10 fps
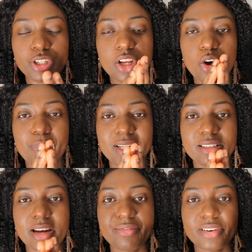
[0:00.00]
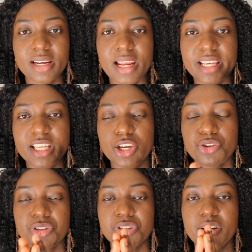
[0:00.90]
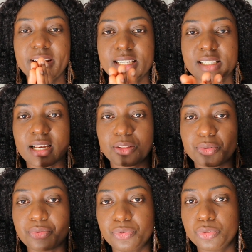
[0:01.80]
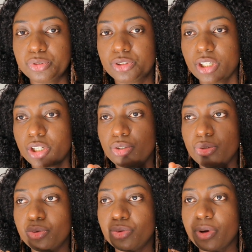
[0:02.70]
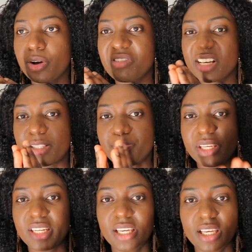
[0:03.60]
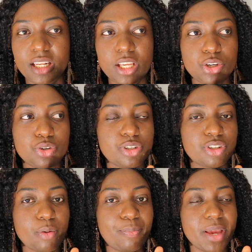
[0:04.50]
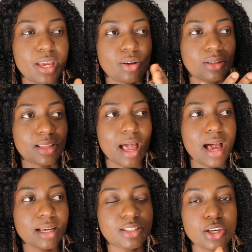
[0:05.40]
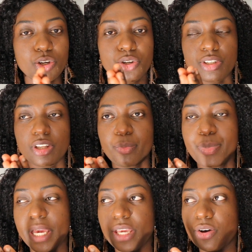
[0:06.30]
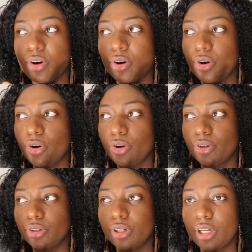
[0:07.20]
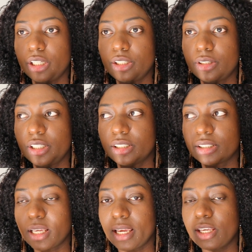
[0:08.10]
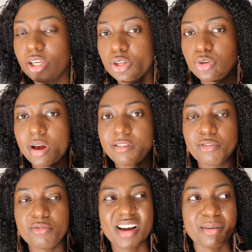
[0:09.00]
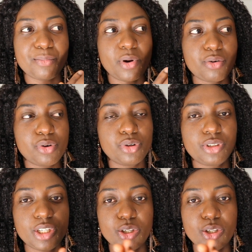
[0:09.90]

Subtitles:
you did not obey the traffic light, you did not register to vote, you were over speeding, you did not pay your tax, you did not pay your this thing, you have over borrowed,